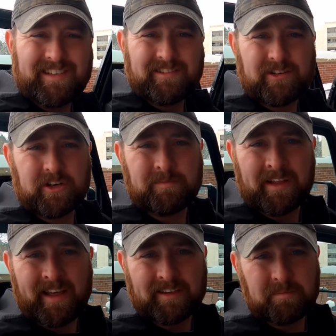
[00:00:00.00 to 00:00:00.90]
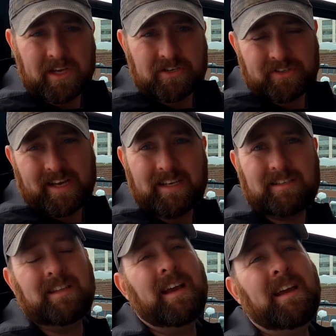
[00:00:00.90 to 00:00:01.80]
discharge my last patient
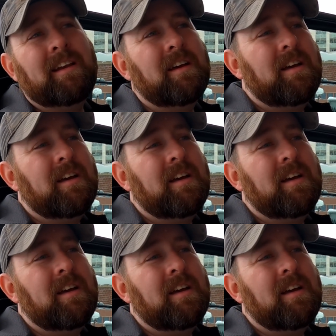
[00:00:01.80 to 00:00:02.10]
last night,